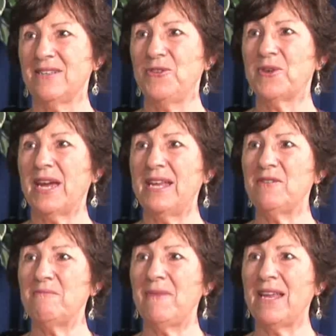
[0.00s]
You
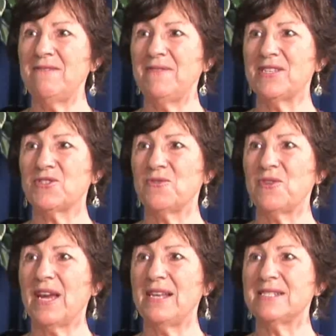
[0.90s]
cannot manifest your
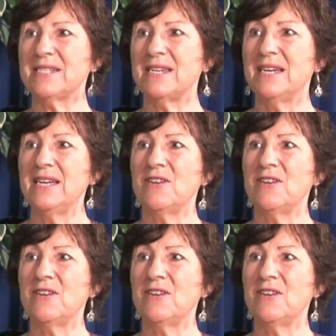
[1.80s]
reality